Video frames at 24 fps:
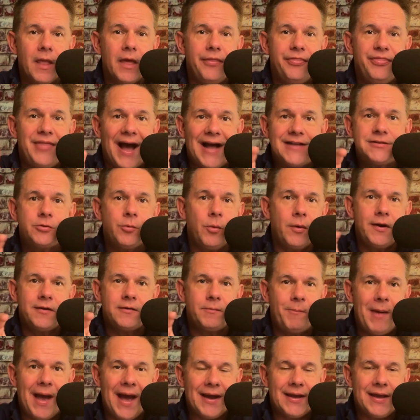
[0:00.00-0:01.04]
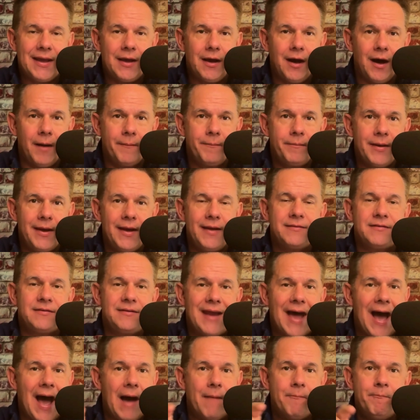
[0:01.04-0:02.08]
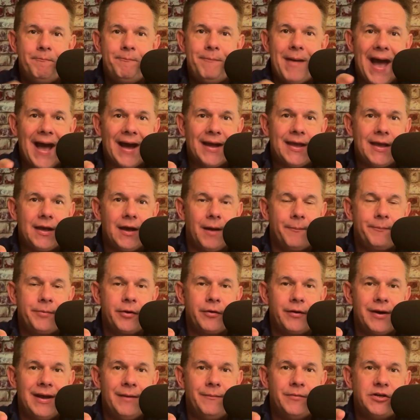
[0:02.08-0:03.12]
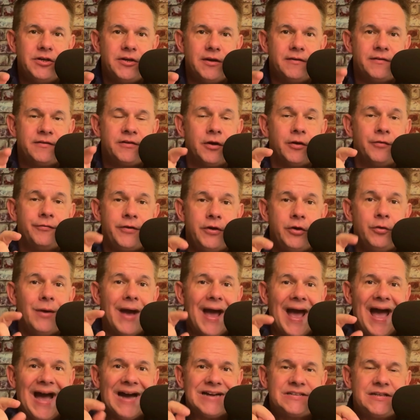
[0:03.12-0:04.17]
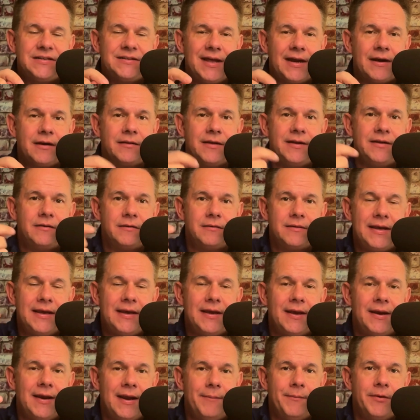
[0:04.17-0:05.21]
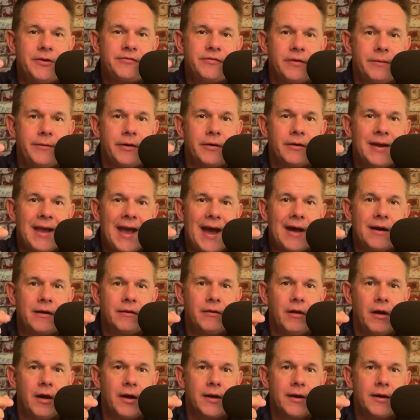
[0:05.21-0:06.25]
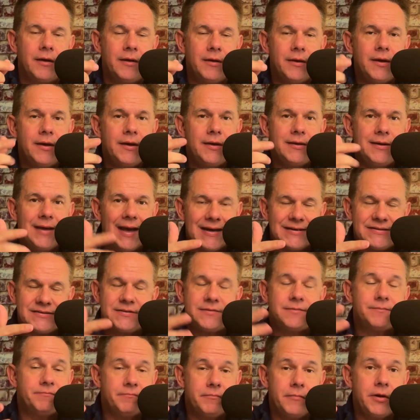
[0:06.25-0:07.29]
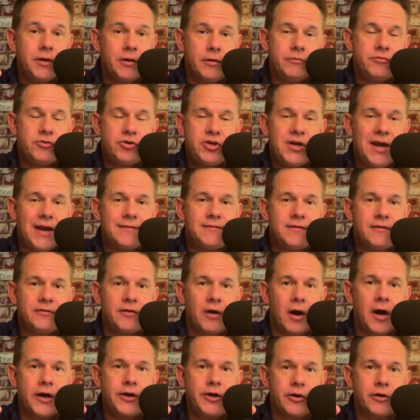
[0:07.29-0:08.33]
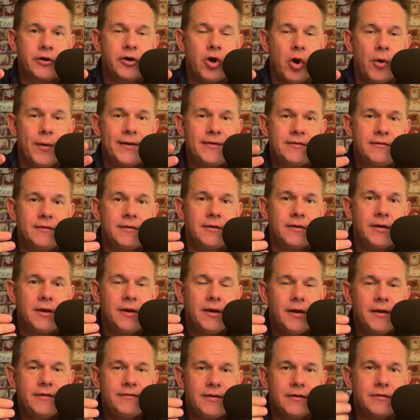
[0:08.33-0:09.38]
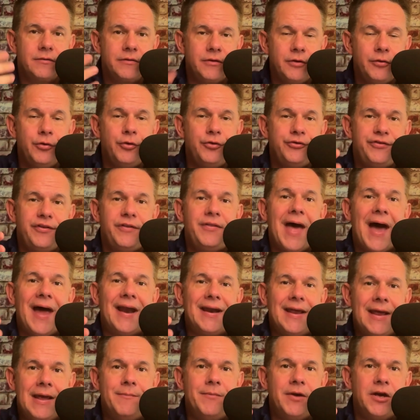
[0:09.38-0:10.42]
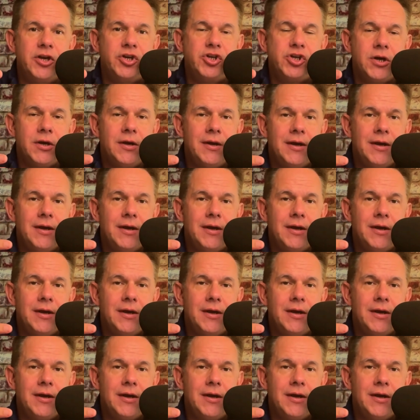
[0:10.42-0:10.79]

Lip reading: That's what it's backing up. It's not backing up your images. So if you accidentally delete an image from your catalog, yes, your chances are you're going to lose that image